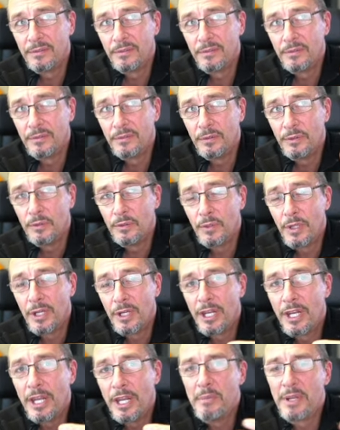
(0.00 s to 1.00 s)
your
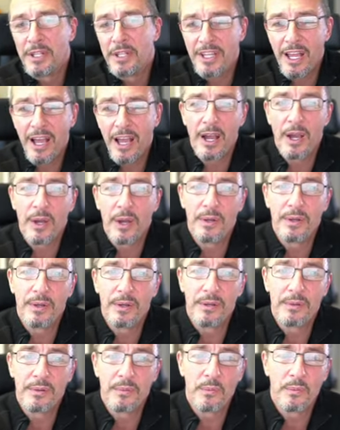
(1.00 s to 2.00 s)
limits are
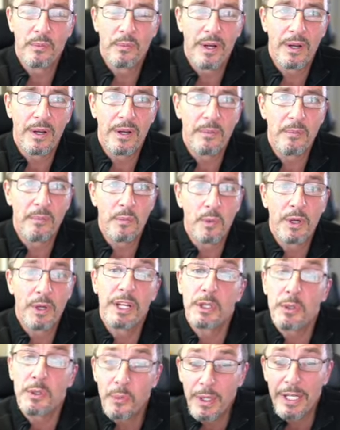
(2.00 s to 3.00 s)
and what are
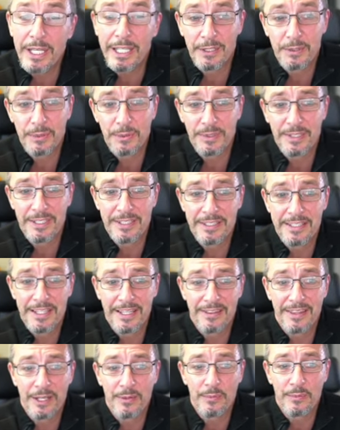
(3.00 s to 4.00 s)
you willing to, let's say
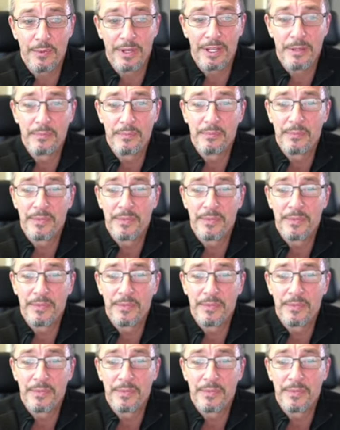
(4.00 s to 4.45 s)
it that way.